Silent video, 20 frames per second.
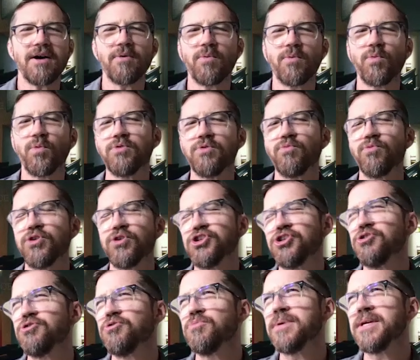would
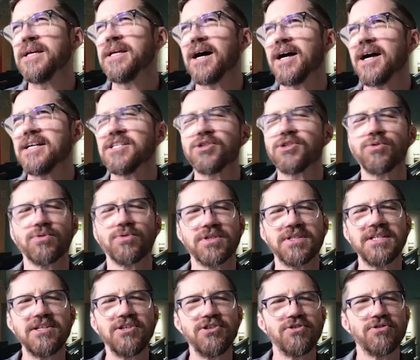you be a high school
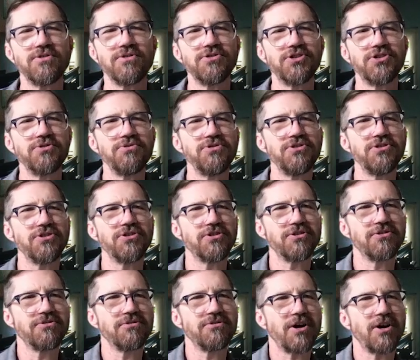senior,
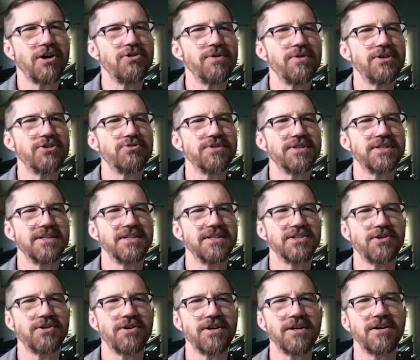junior? Are you interested in
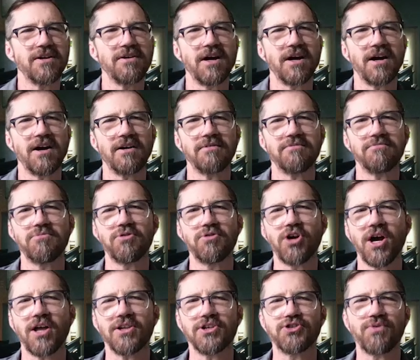starting
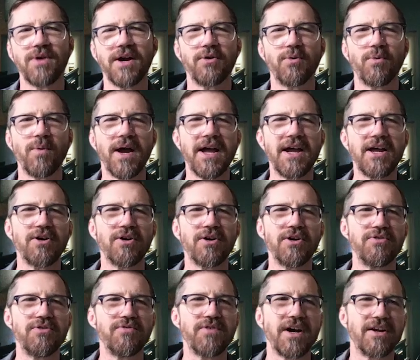college right away, or
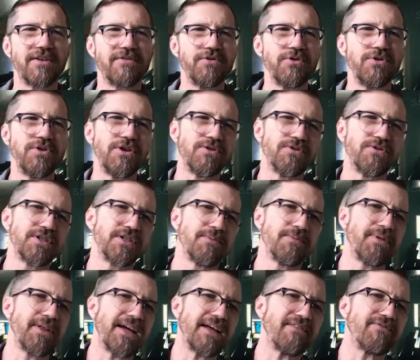you've got a few years to
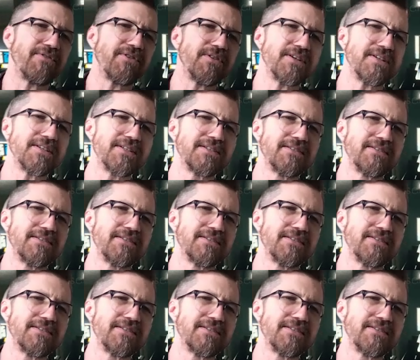plan for this?